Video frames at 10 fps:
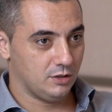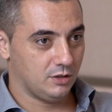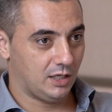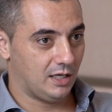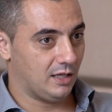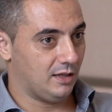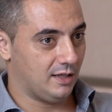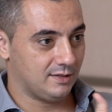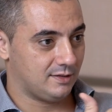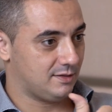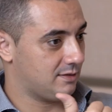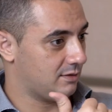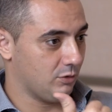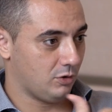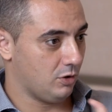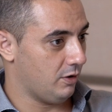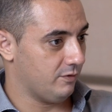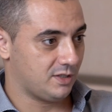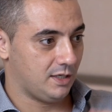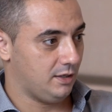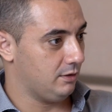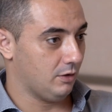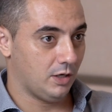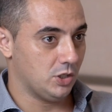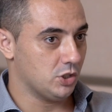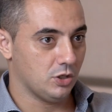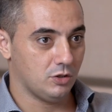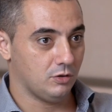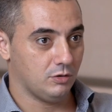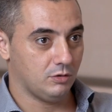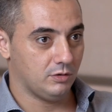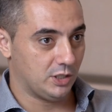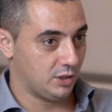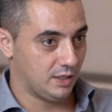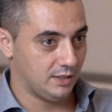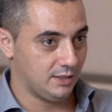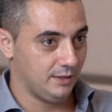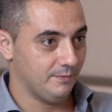regardless your color of skin, religion, or nationality.